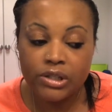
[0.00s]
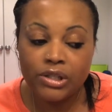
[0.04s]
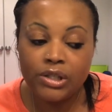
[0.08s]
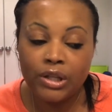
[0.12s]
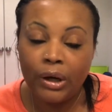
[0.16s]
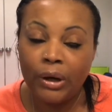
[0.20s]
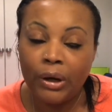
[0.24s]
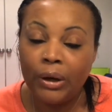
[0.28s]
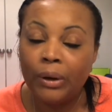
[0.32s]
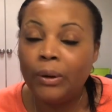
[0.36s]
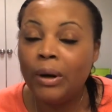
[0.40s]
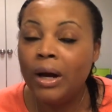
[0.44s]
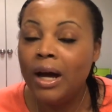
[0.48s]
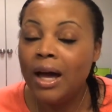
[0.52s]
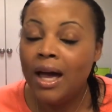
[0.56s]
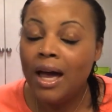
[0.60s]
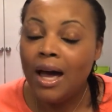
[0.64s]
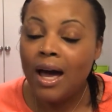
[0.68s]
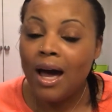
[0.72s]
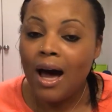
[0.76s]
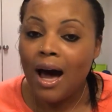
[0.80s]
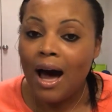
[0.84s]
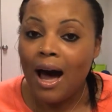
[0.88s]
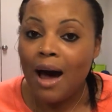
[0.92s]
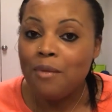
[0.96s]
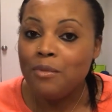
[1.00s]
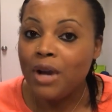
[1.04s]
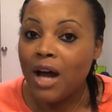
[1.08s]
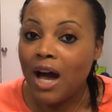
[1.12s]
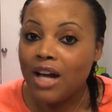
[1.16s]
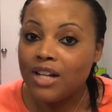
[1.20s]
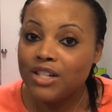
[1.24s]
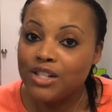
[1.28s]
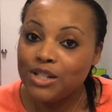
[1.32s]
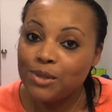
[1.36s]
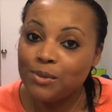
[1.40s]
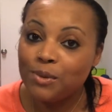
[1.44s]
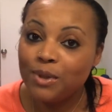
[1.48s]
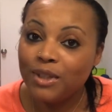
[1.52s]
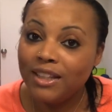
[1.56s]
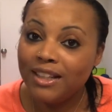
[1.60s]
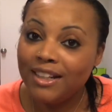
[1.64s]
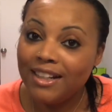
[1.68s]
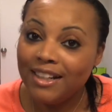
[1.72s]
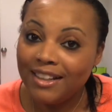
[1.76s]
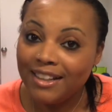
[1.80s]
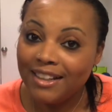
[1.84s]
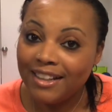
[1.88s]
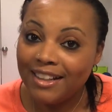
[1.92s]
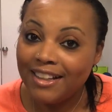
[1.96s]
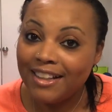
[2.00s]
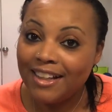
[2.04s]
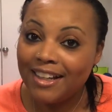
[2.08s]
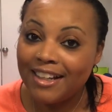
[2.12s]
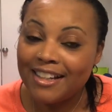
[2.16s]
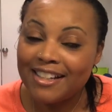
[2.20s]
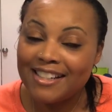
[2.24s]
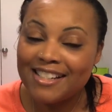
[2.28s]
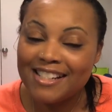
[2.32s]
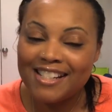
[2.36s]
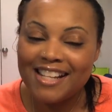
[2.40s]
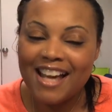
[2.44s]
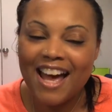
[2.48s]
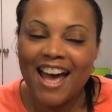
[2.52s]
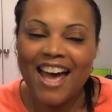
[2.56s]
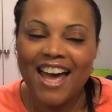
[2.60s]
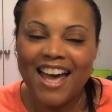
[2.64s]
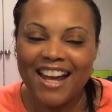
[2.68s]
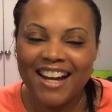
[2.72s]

So I'm not just willy-nilly, like I said,